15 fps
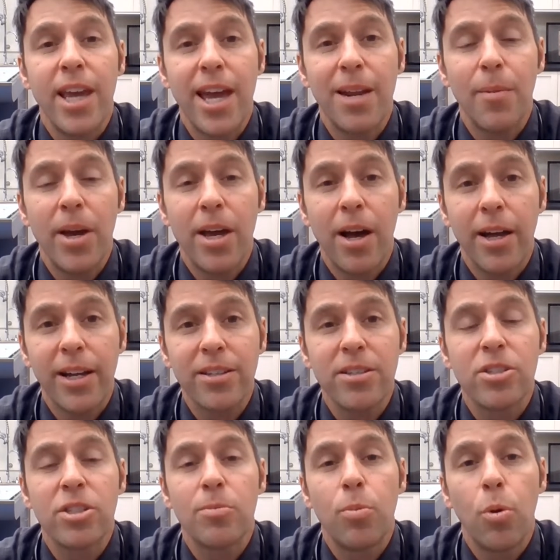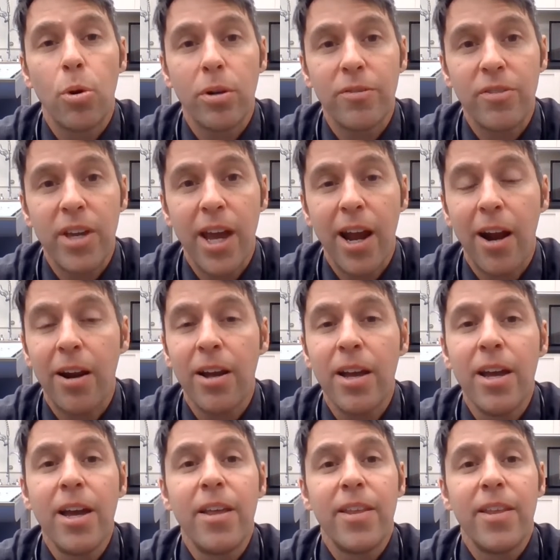antibiotics and supportive care.